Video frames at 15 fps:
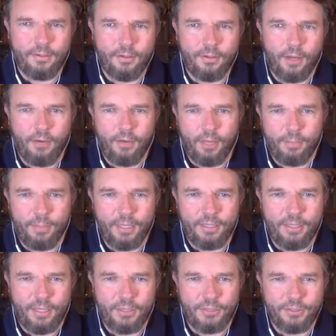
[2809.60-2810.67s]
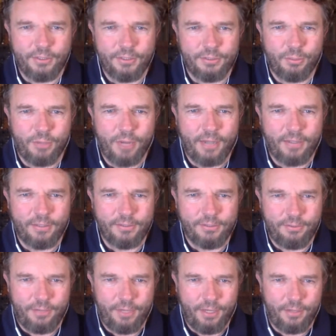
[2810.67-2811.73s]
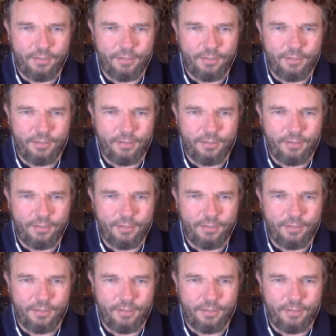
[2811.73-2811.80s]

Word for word: Kind of like meditation is a practice. You can't,